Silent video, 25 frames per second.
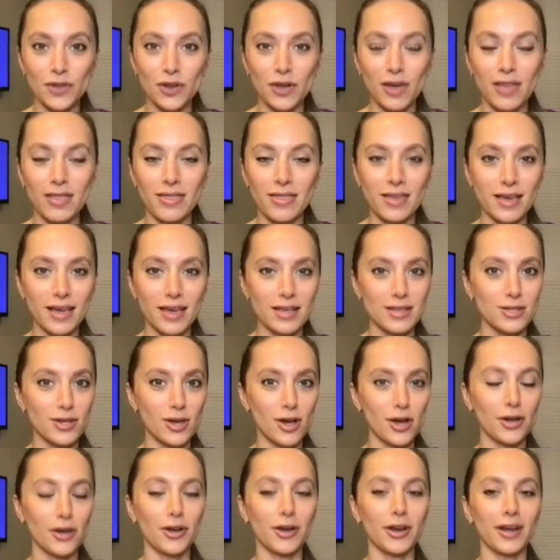I think I saw
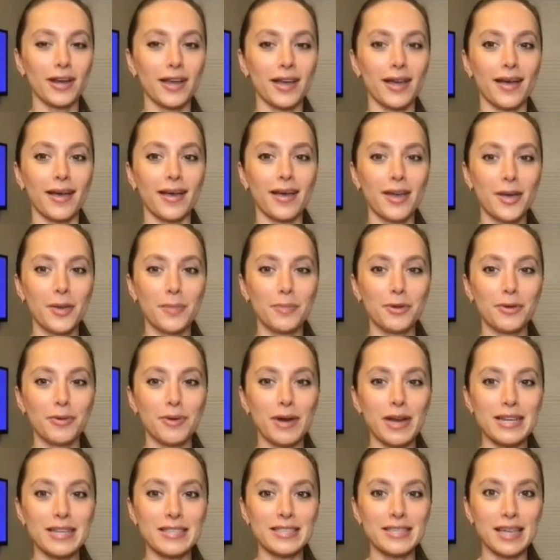you're going to be
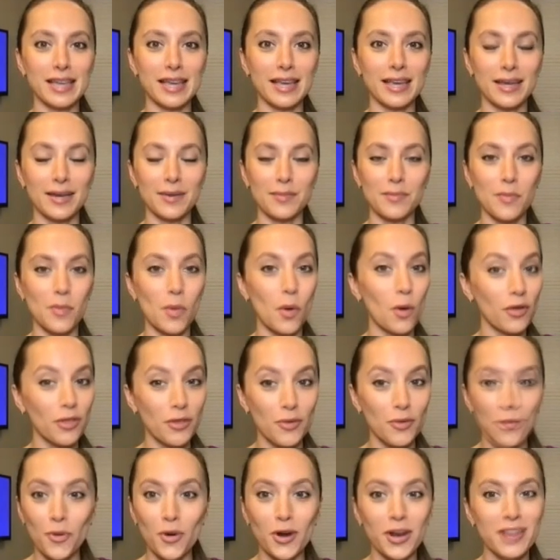racing in more
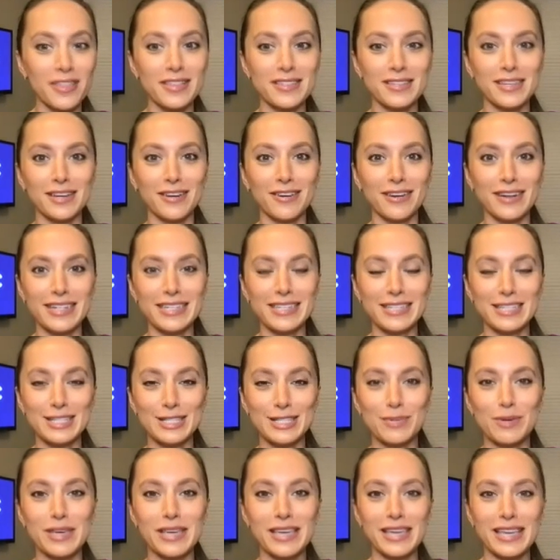than one of the series this
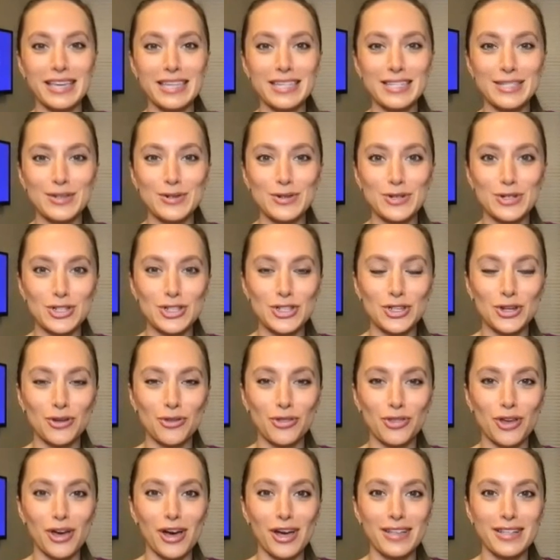weekend. So just your
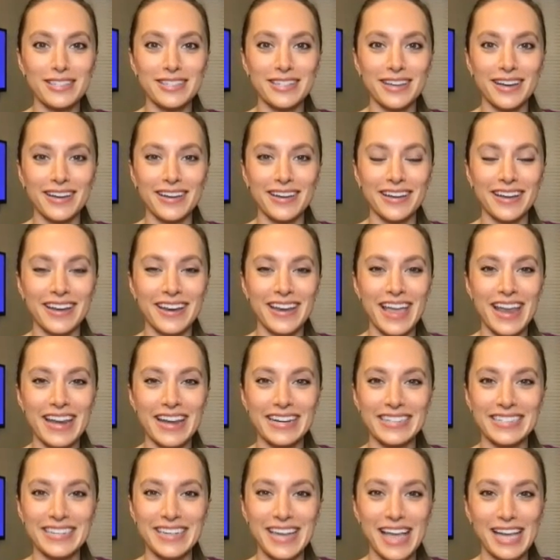thoughts on, on heading to